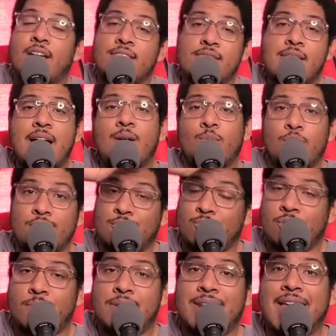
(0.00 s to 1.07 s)
that Wonder
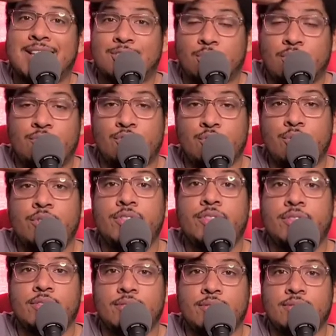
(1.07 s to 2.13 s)
Woman Lasso of Truth.